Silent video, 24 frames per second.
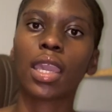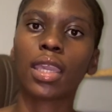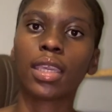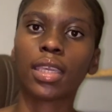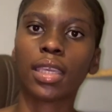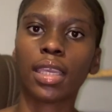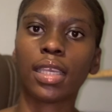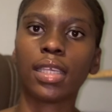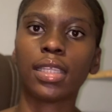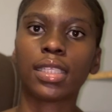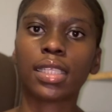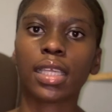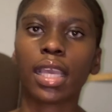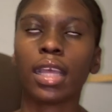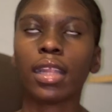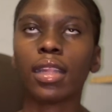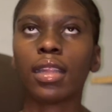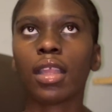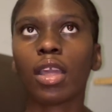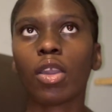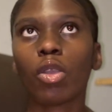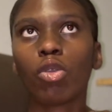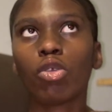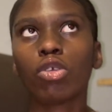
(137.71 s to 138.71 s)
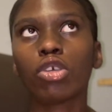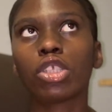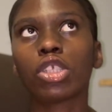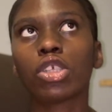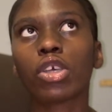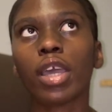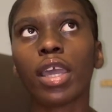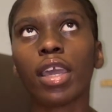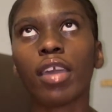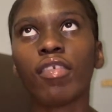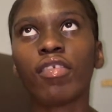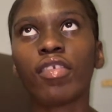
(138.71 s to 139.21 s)
Yes. And they also
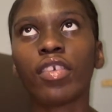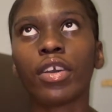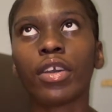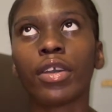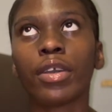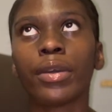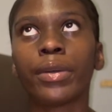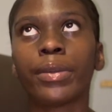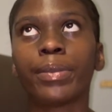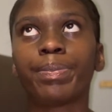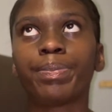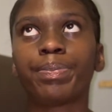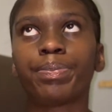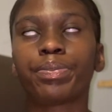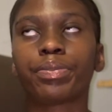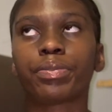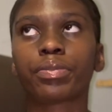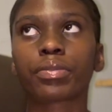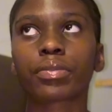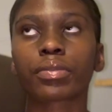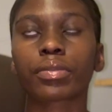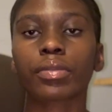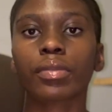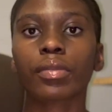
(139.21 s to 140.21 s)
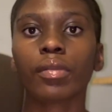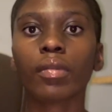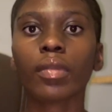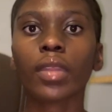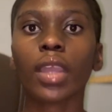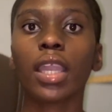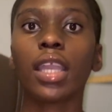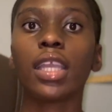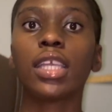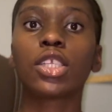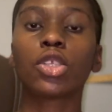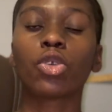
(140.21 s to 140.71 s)
have
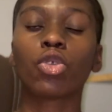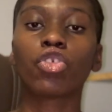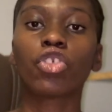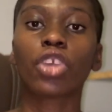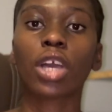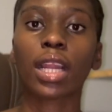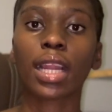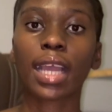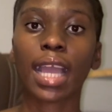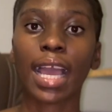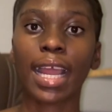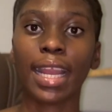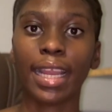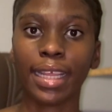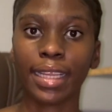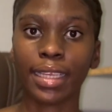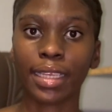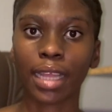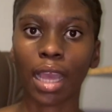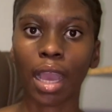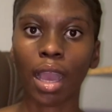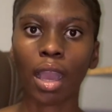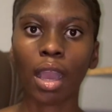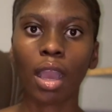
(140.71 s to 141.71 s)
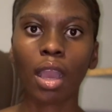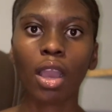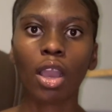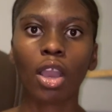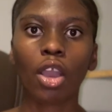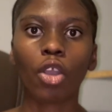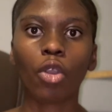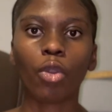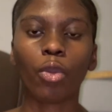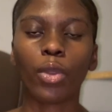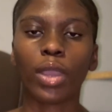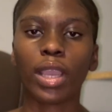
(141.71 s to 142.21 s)
a social calendar
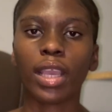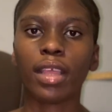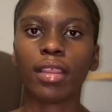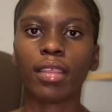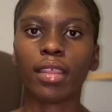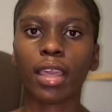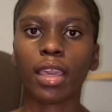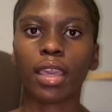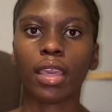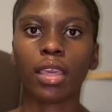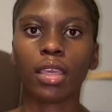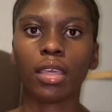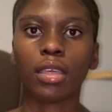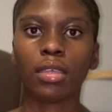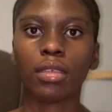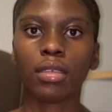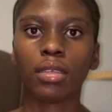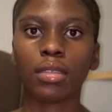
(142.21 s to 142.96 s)
where they